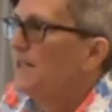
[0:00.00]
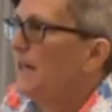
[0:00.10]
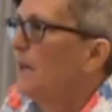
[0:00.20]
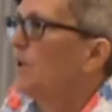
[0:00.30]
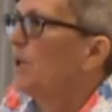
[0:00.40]
that
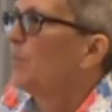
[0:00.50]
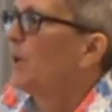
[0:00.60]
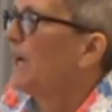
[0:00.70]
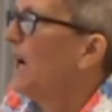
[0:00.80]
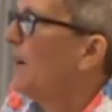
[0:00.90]
I'm going to
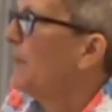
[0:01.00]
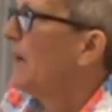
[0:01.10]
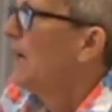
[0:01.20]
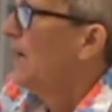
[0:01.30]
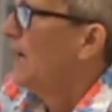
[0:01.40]
bring up,
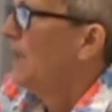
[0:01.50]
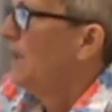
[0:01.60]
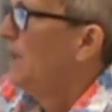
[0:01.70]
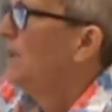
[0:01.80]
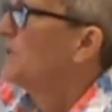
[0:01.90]

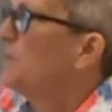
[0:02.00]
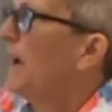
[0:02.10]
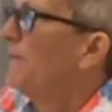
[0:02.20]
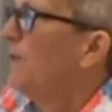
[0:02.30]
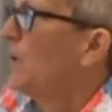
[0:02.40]
here's my
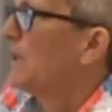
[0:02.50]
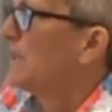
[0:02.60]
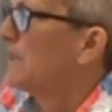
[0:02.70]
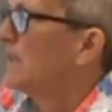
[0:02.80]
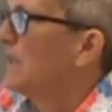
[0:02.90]

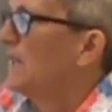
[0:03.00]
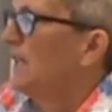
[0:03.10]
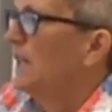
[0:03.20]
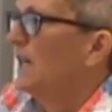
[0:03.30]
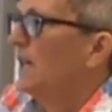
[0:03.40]
focus.
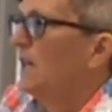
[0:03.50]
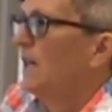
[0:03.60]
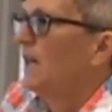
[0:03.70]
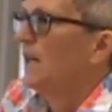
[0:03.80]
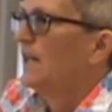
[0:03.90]

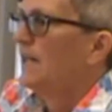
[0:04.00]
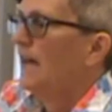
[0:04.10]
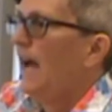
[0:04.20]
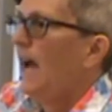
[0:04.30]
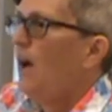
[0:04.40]

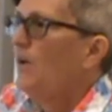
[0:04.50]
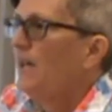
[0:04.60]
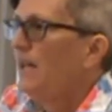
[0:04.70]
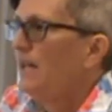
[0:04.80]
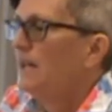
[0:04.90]
How
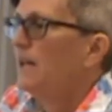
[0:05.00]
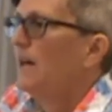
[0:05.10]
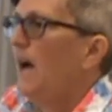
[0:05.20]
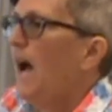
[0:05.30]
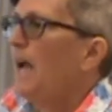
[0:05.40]
can
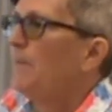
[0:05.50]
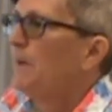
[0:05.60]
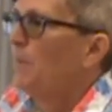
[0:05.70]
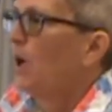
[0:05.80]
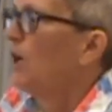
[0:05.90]
I be
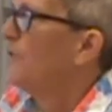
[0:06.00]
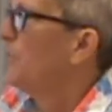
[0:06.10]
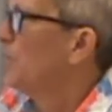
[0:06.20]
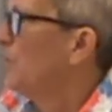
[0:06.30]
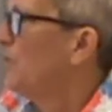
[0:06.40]
part of
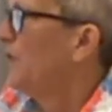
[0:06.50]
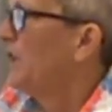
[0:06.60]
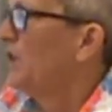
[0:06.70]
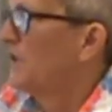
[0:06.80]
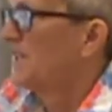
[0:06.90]

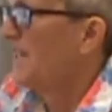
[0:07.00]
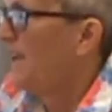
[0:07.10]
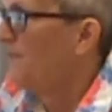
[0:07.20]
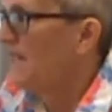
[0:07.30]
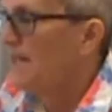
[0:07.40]
improving your
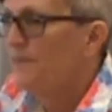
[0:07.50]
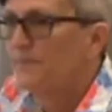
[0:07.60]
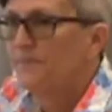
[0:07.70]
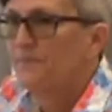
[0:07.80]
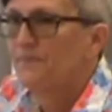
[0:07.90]
safety
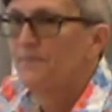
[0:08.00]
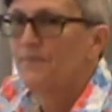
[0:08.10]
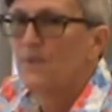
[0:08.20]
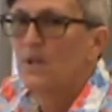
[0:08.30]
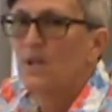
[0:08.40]

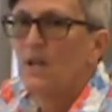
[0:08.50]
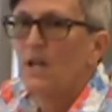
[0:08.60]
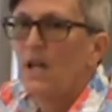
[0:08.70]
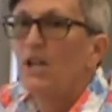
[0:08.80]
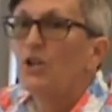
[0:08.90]

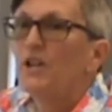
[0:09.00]
and your